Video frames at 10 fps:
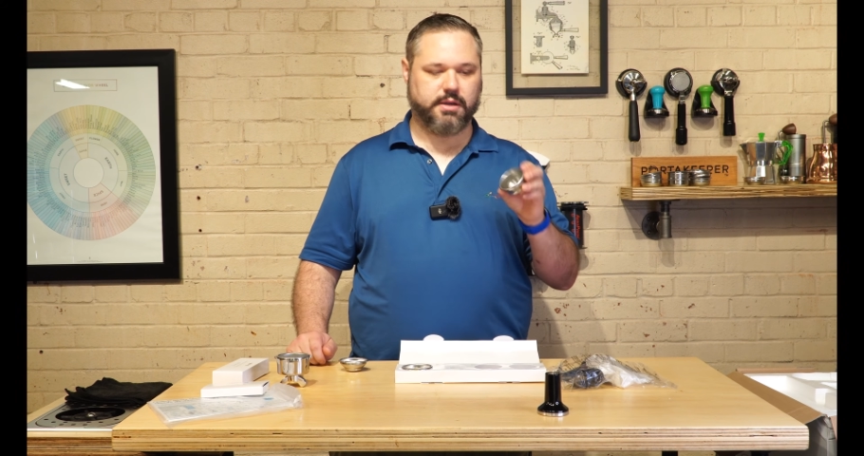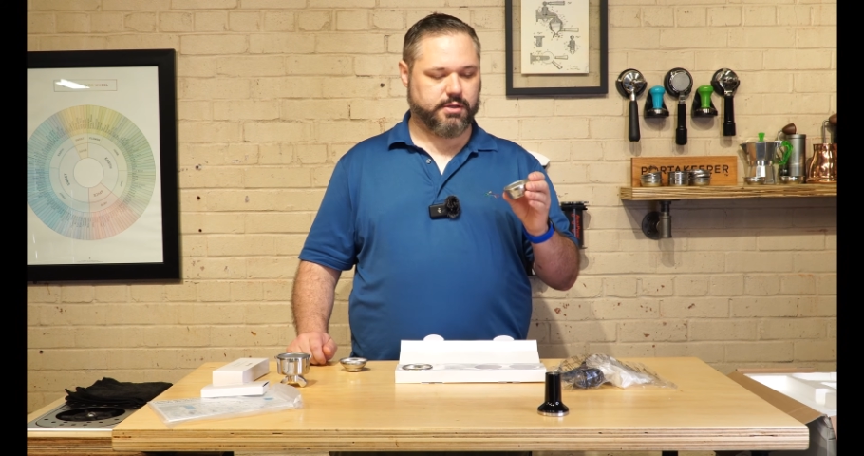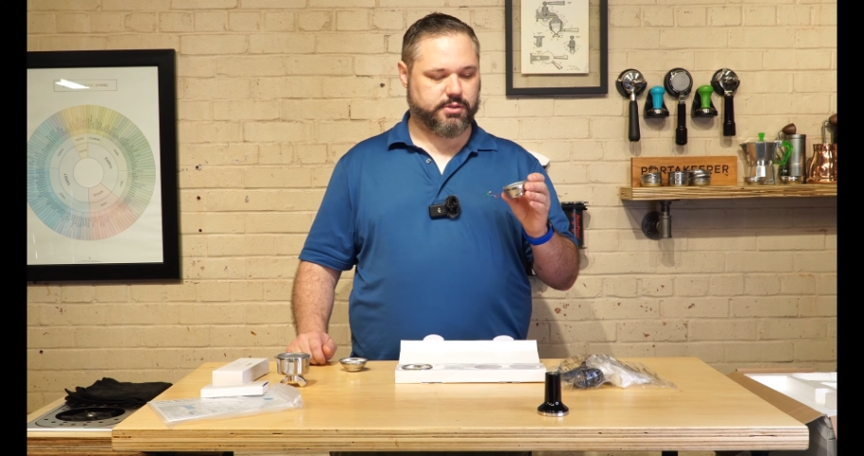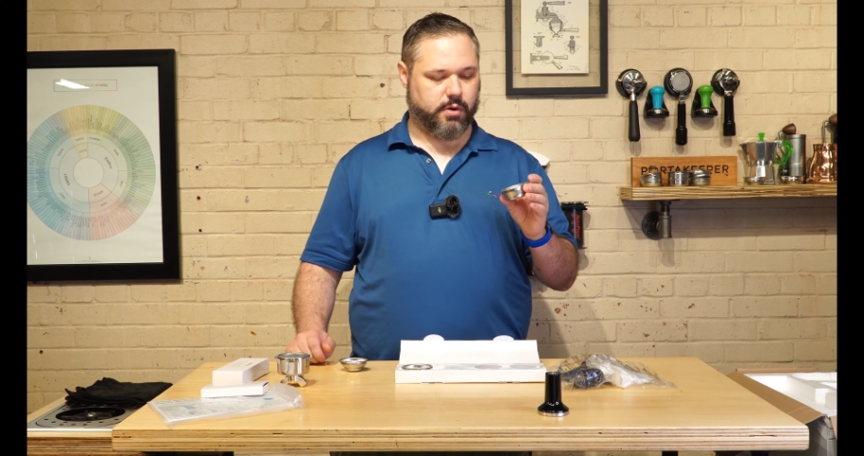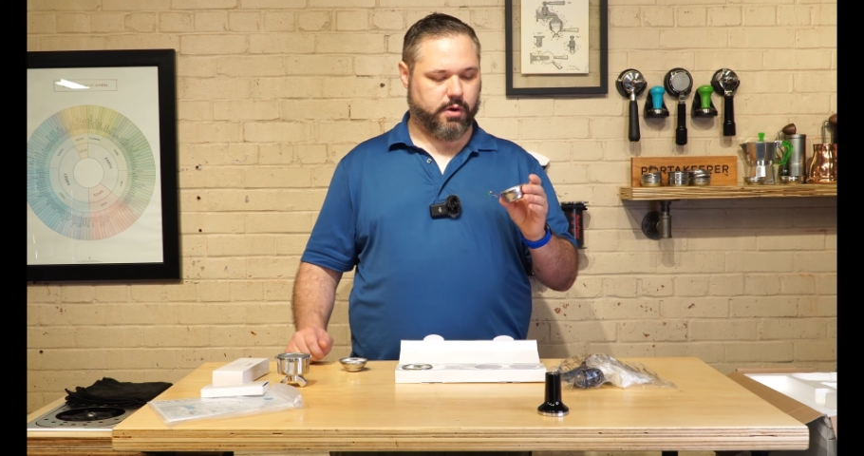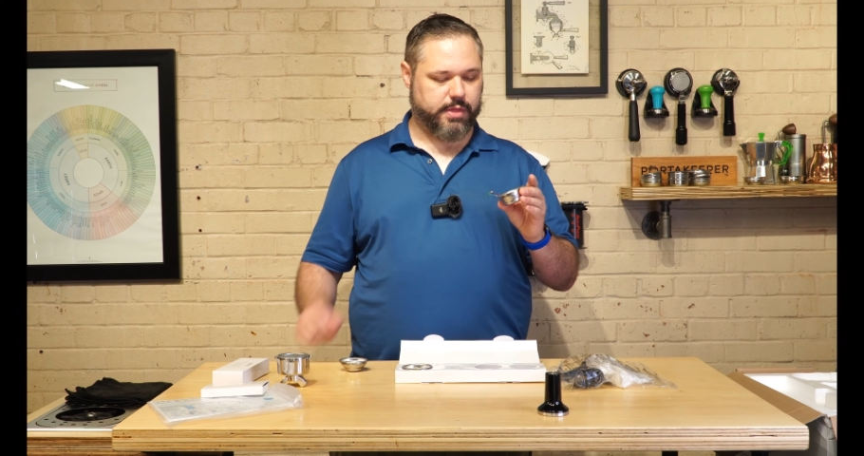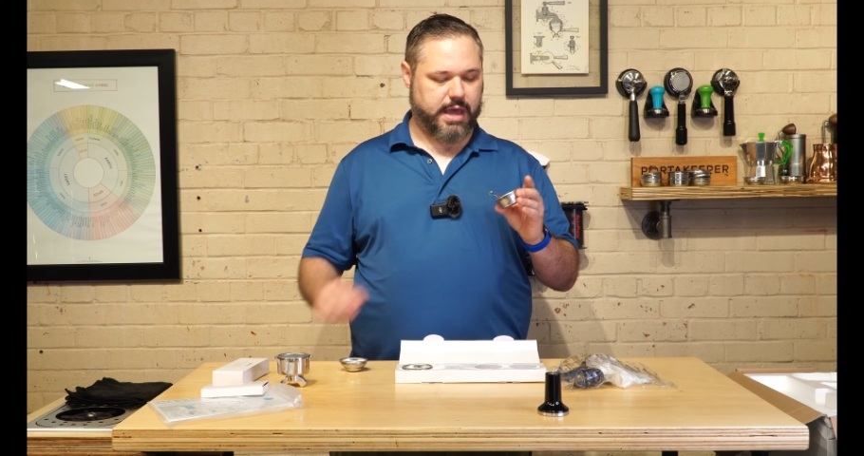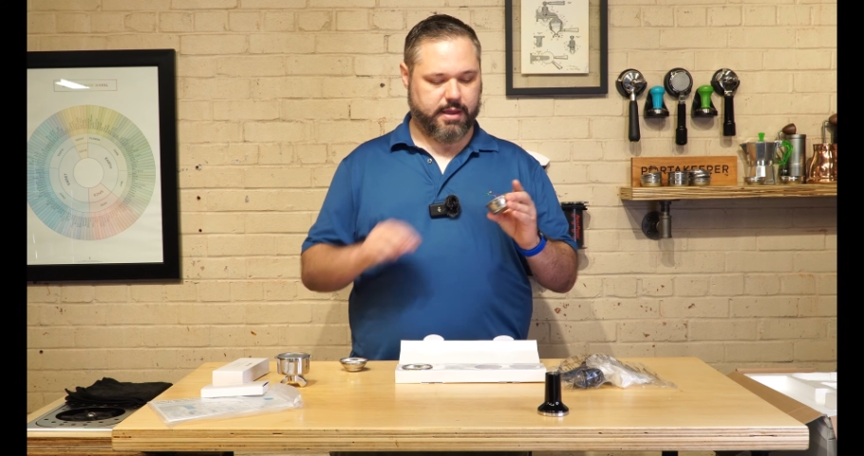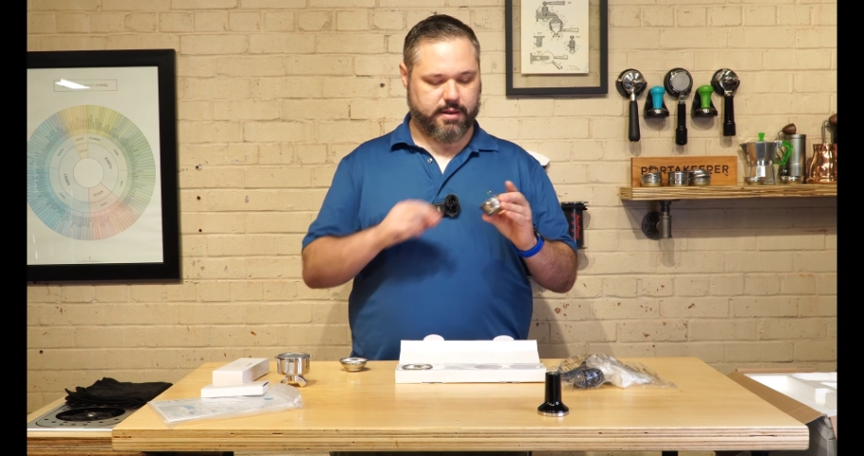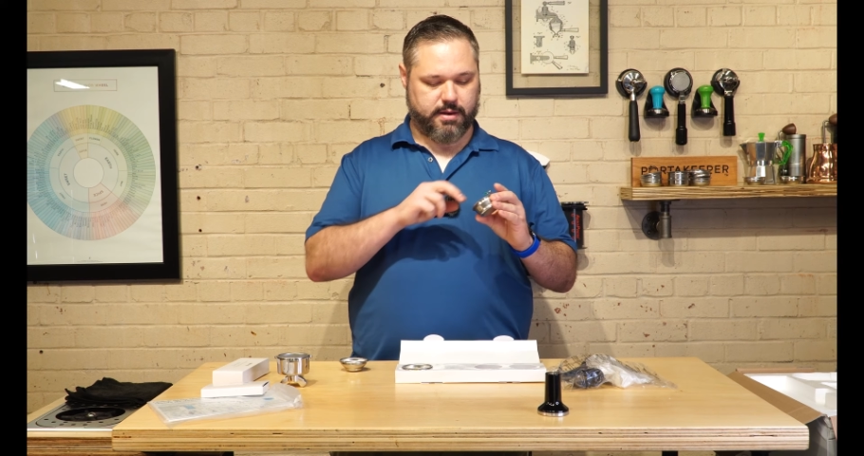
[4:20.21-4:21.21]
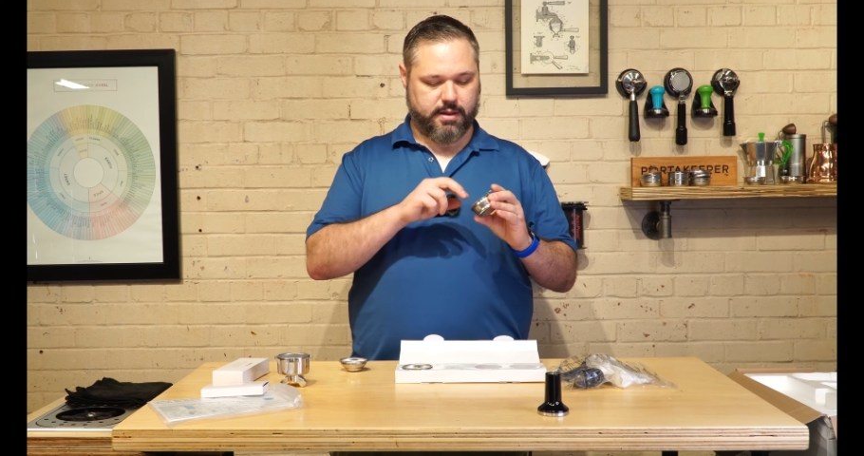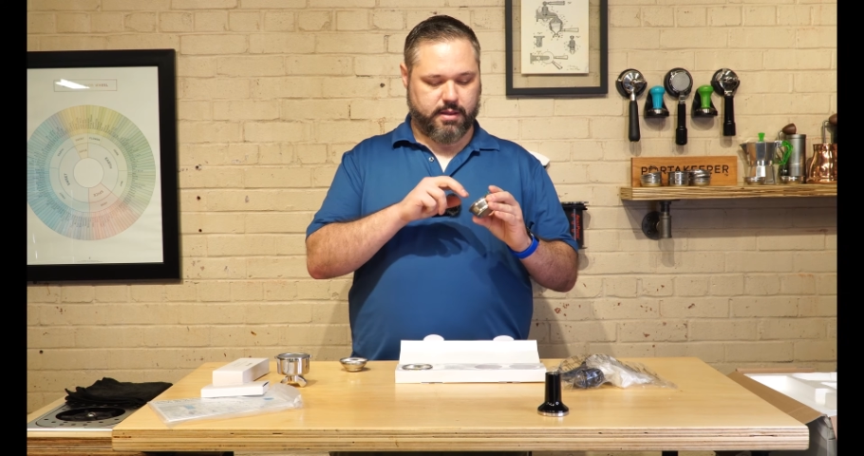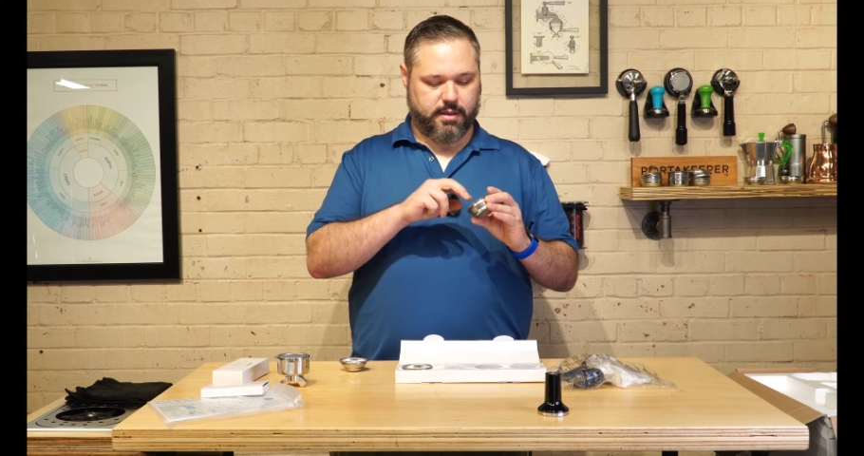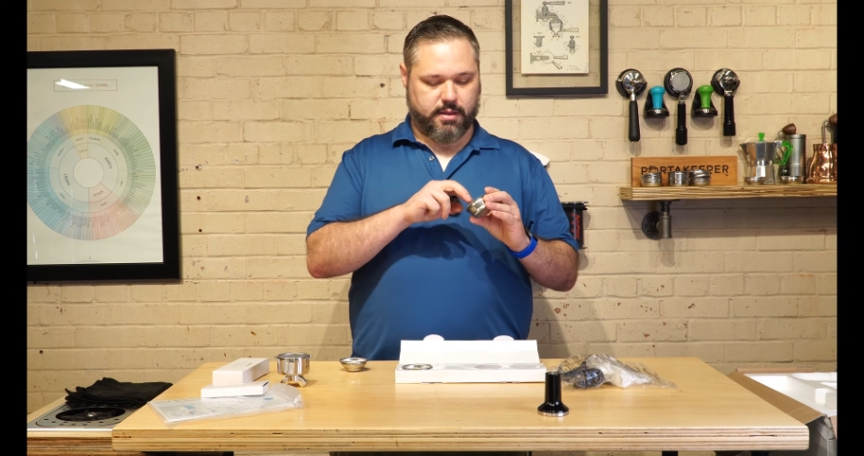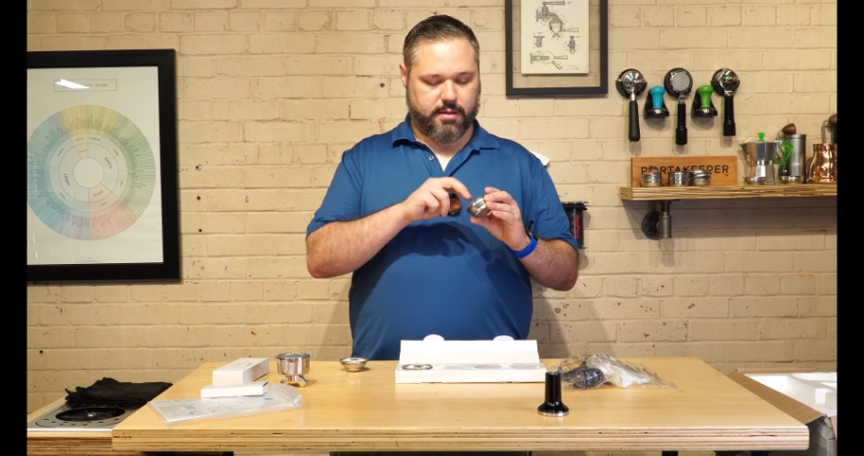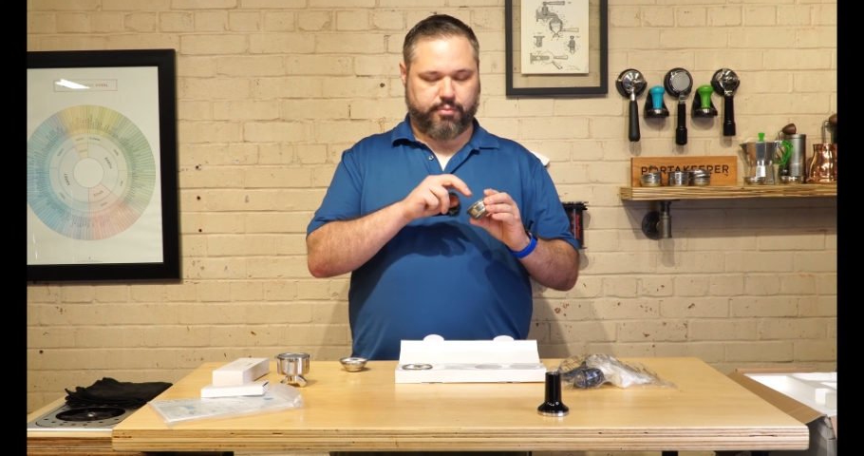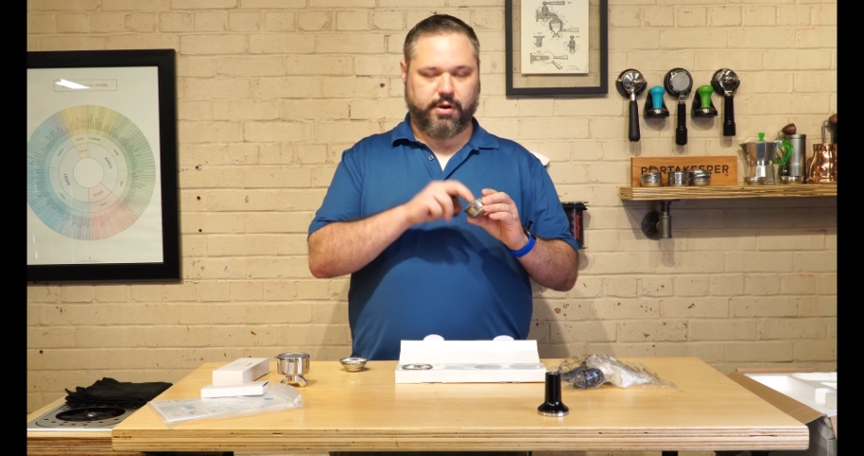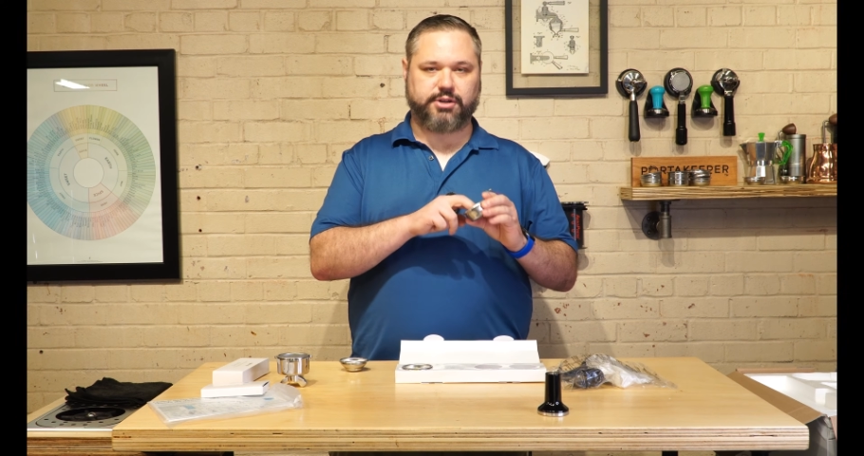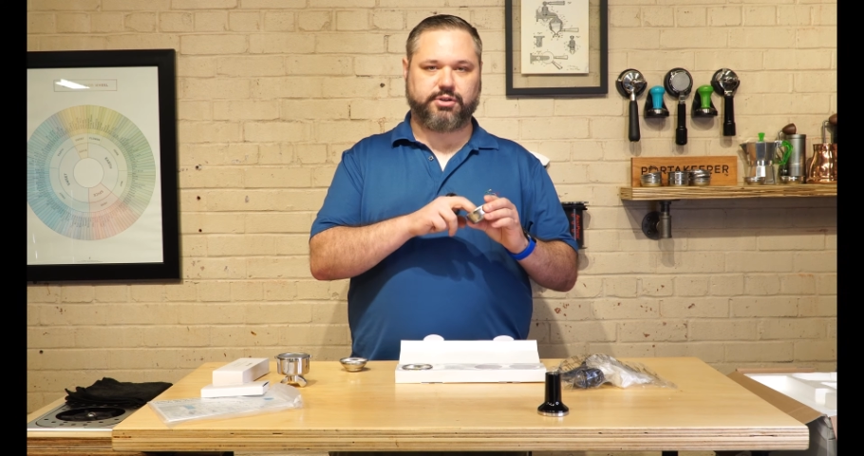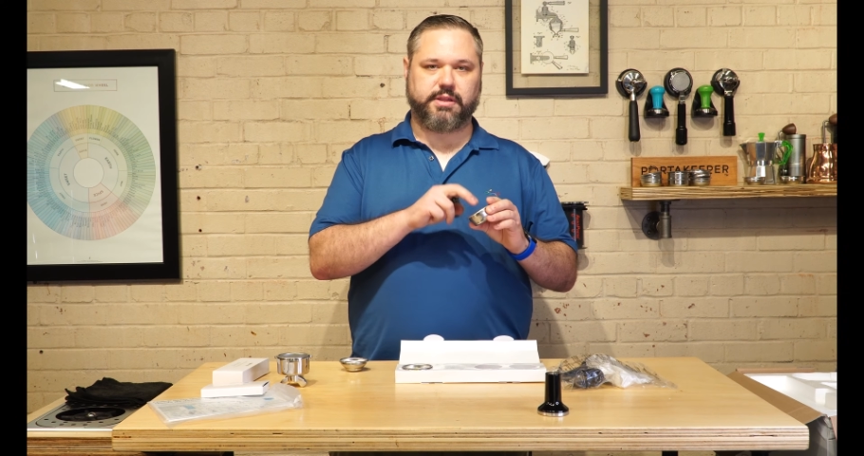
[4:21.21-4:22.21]
So all that
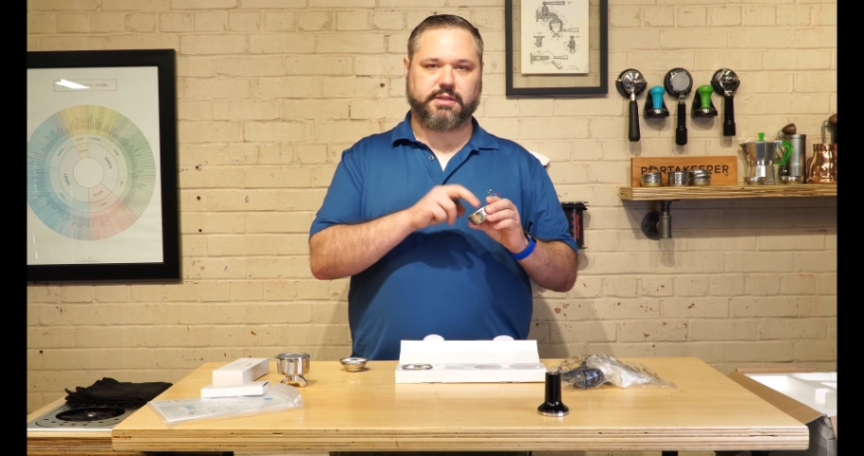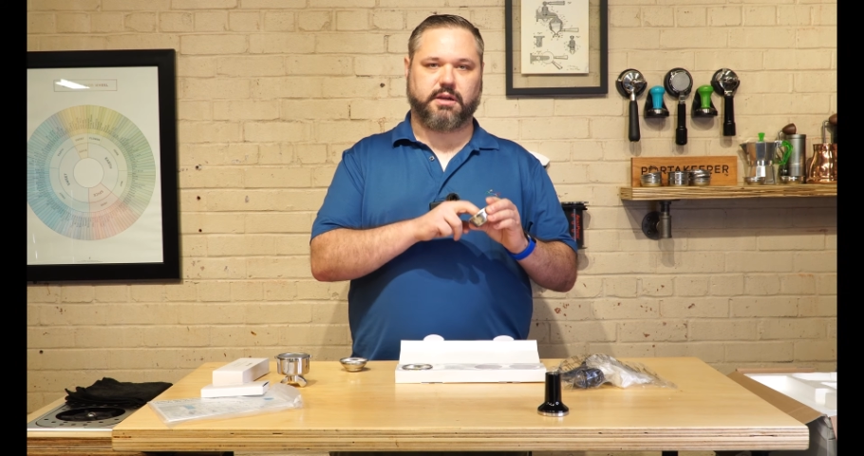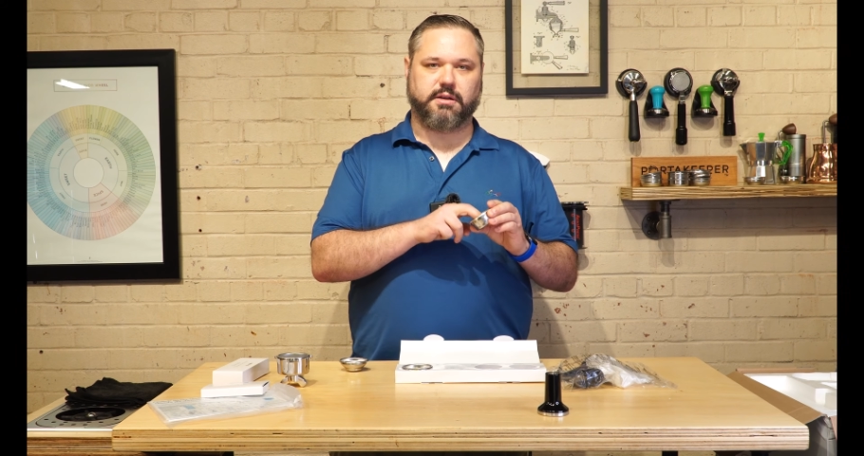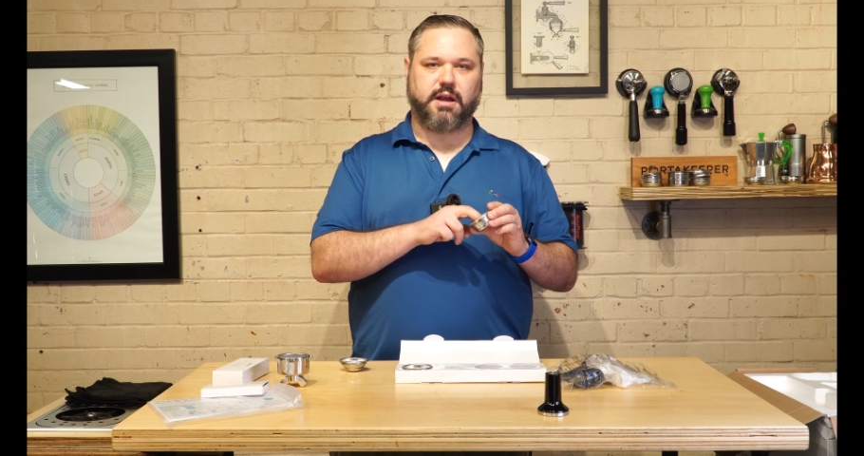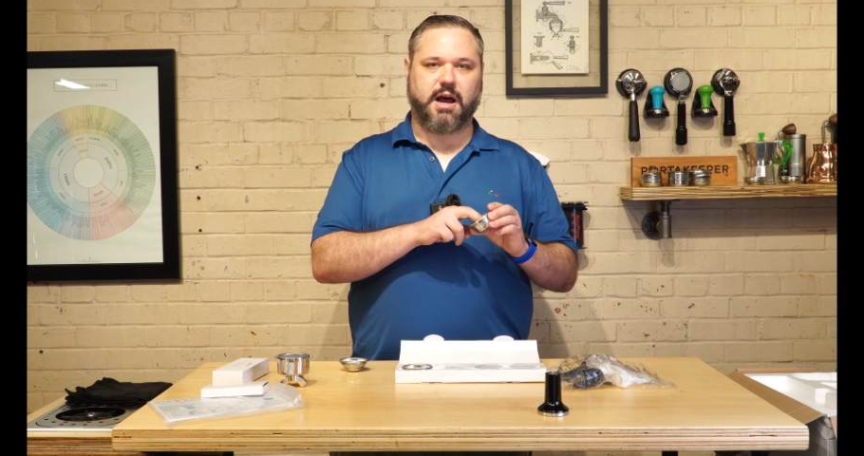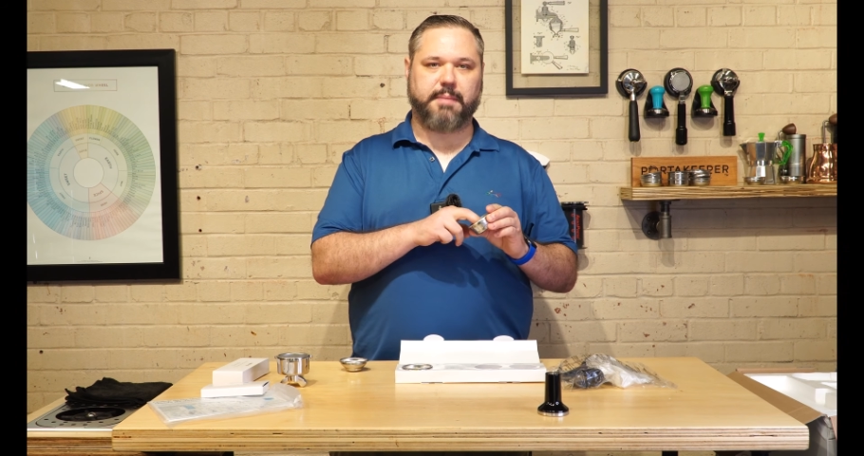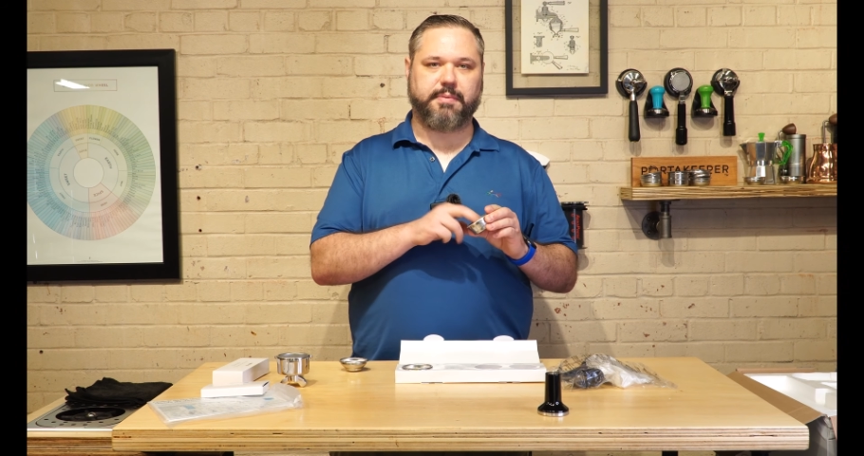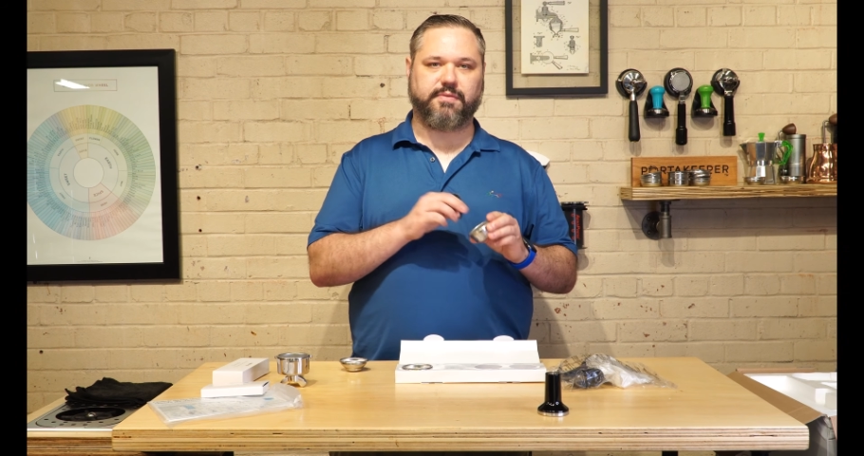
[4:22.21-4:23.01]
pressure that's on top,